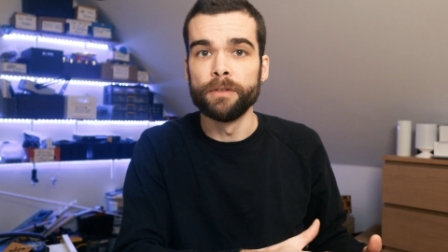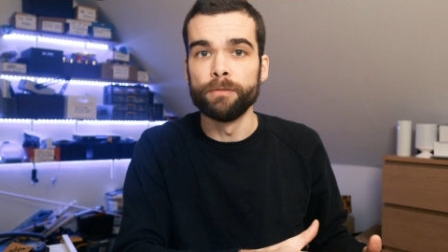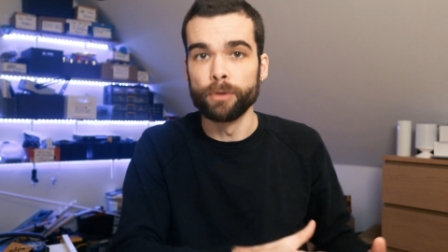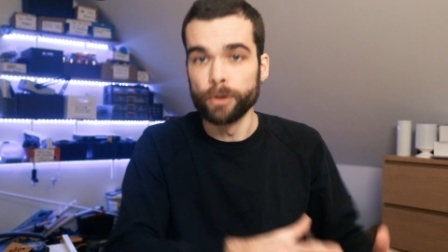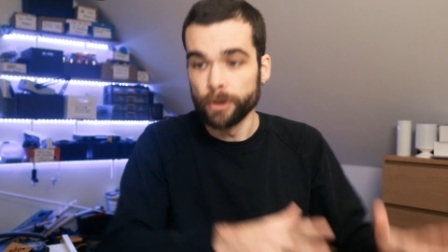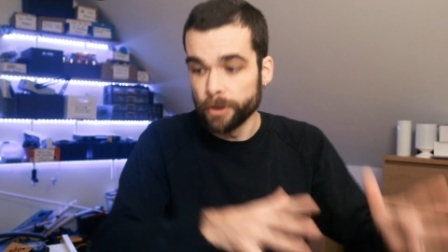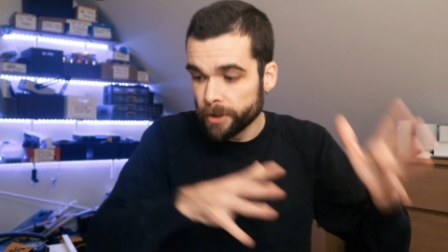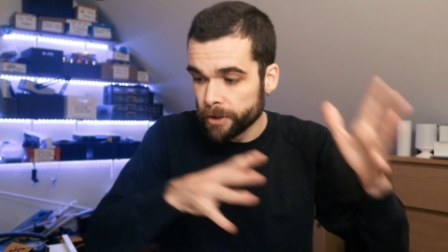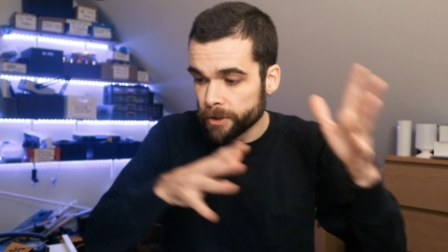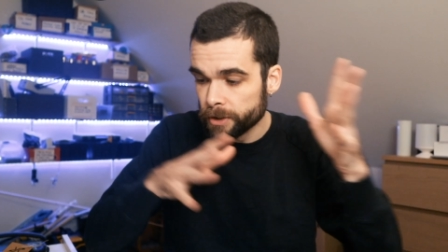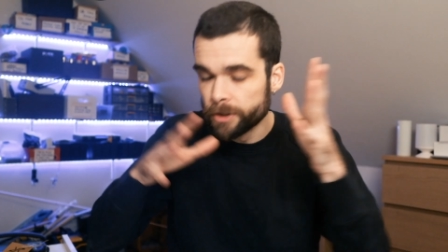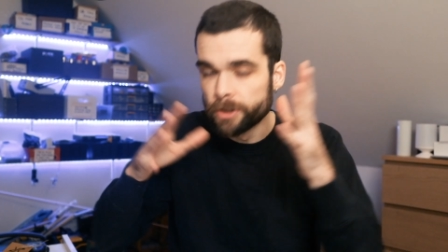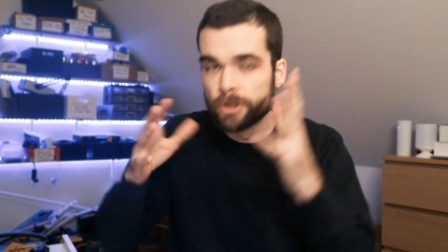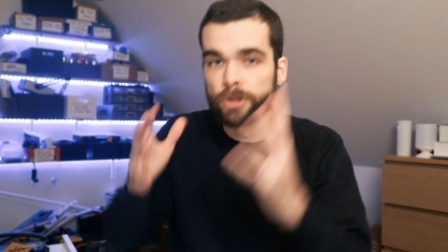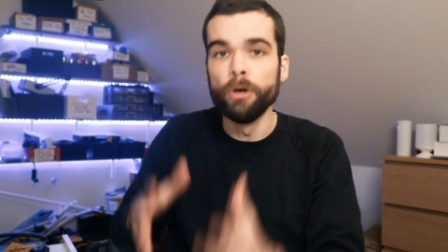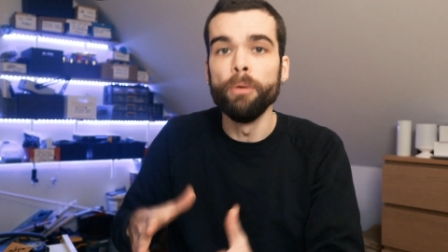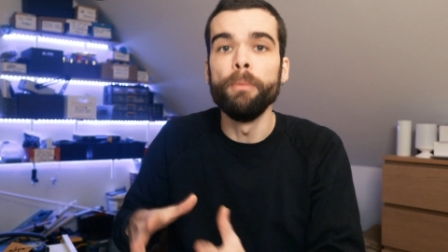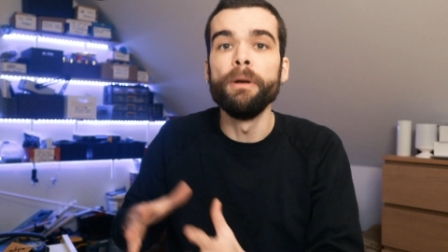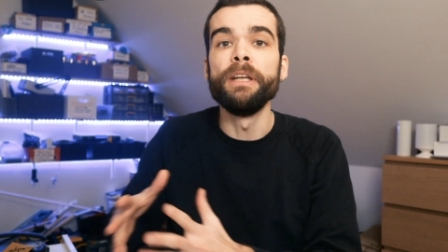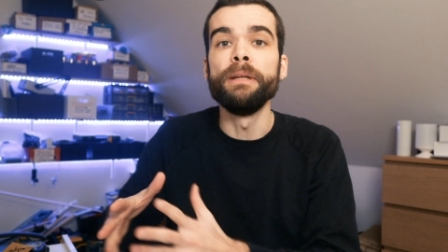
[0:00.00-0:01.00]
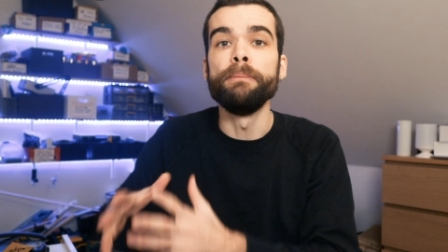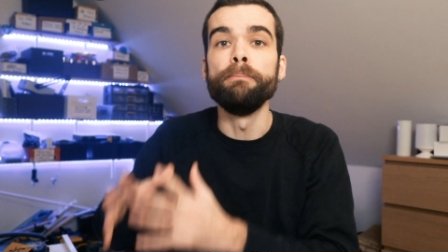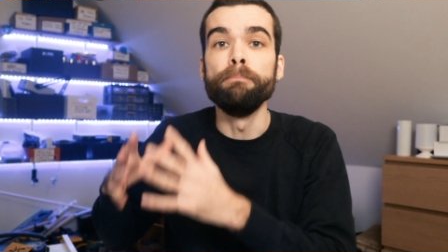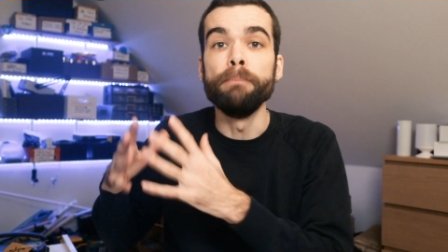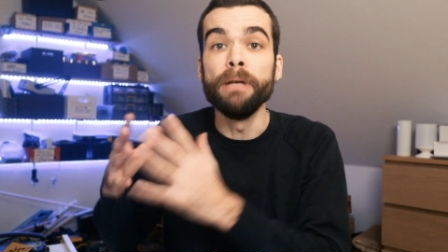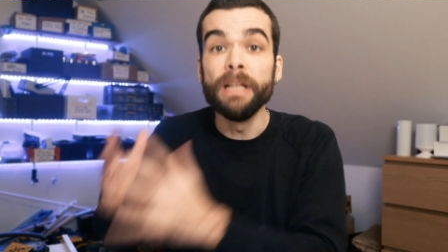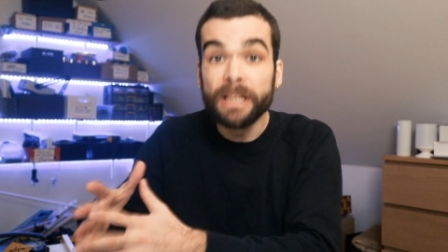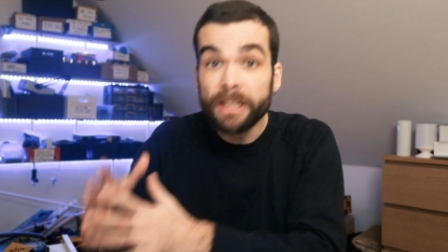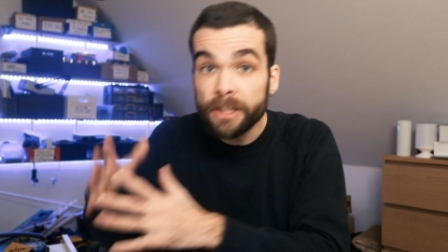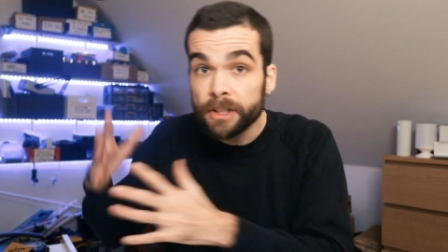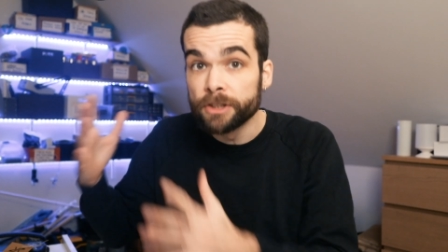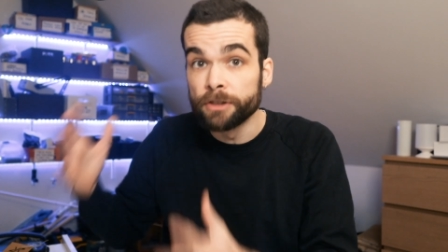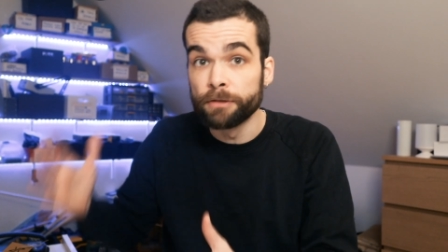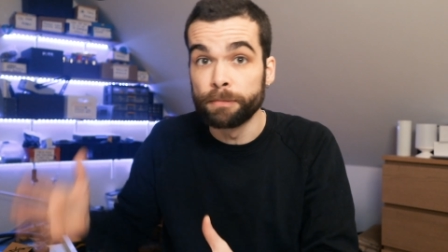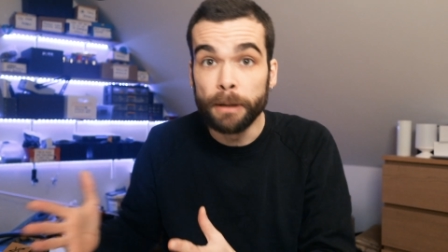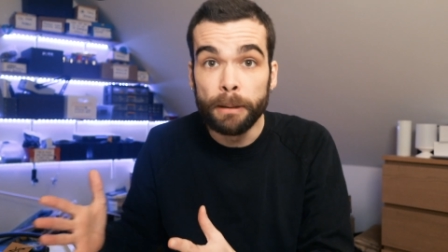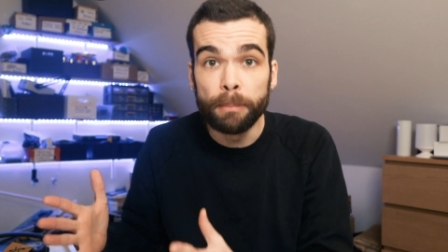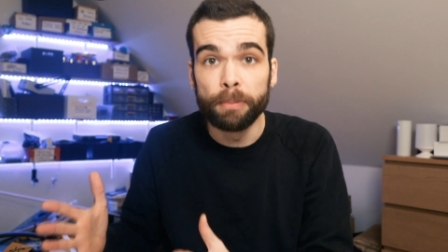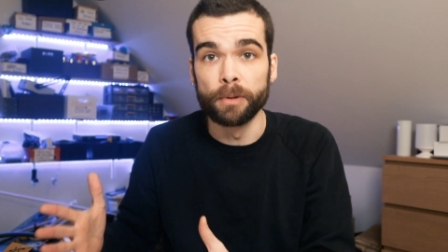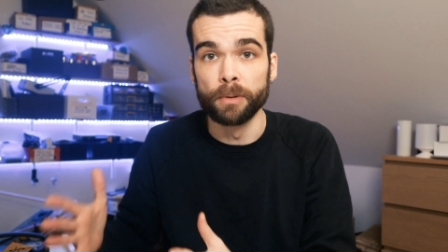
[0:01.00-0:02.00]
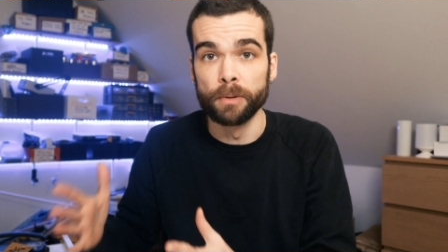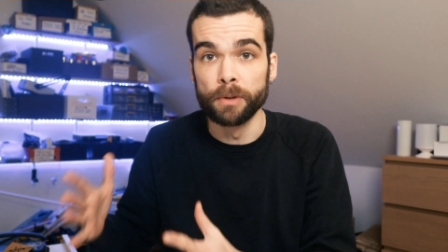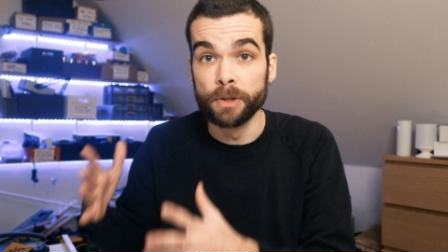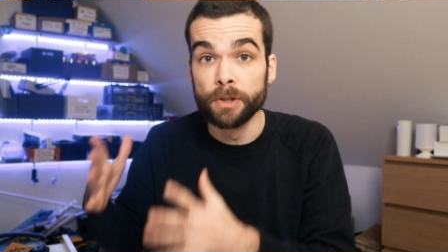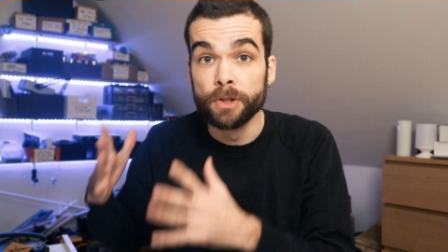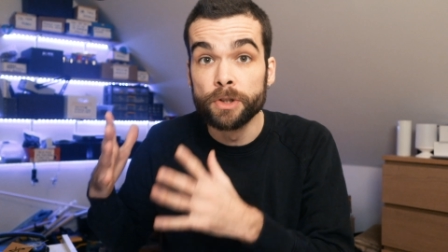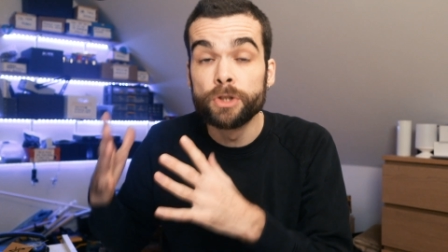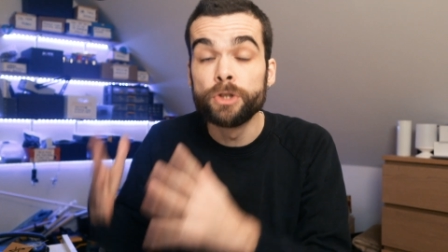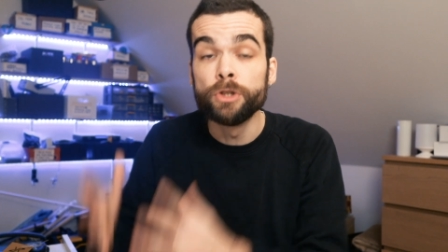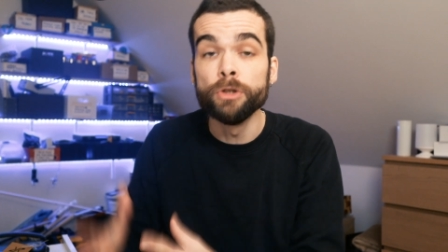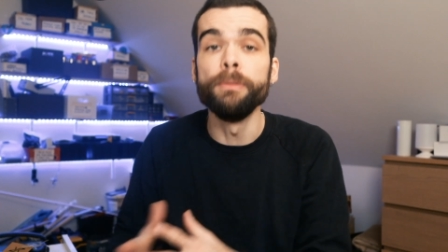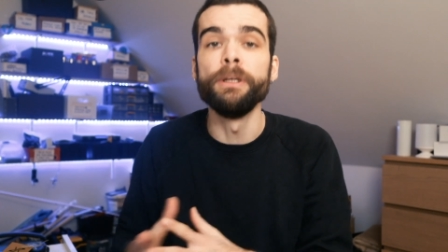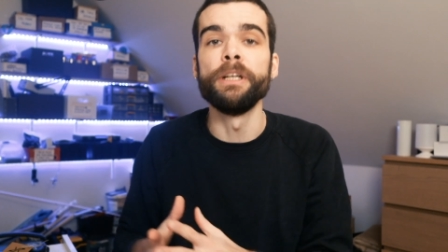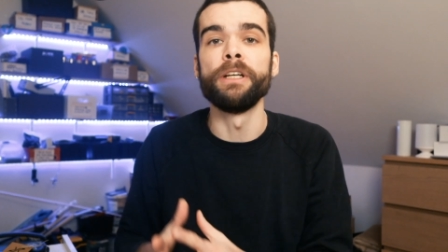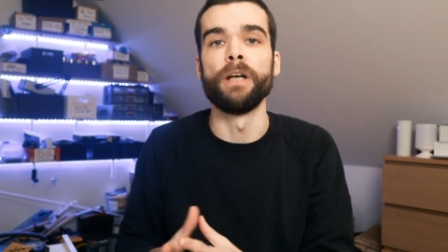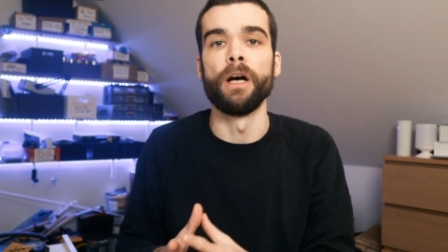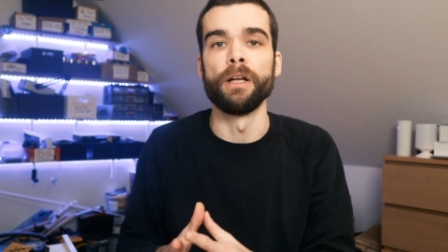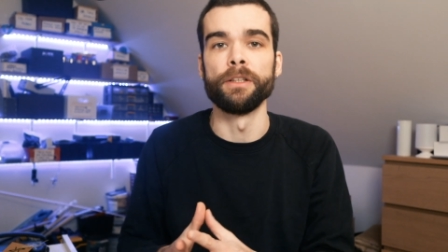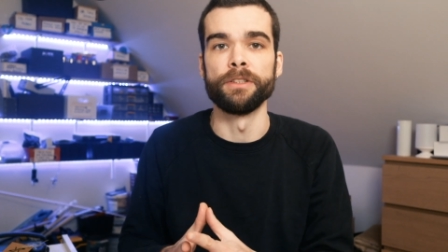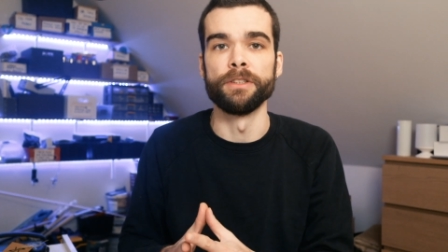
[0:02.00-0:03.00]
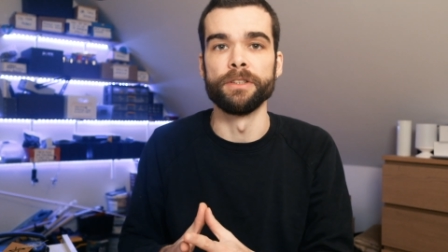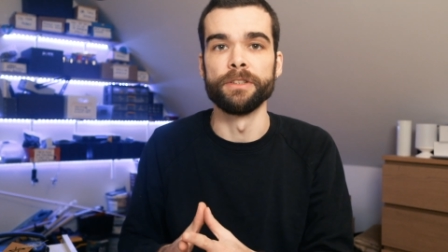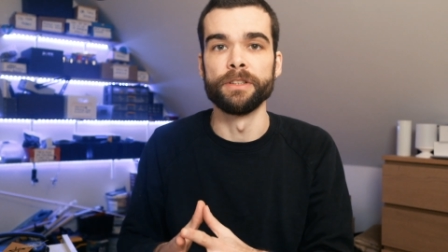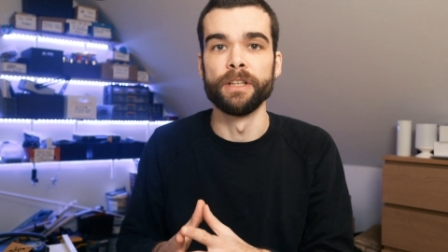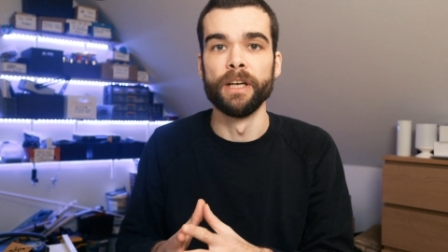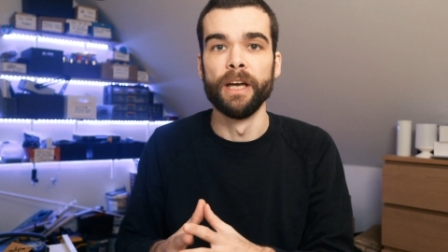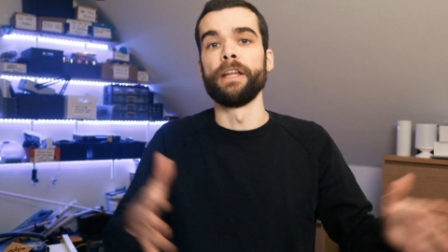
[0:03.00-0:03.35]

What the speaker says: versus so many millions of people consuming content.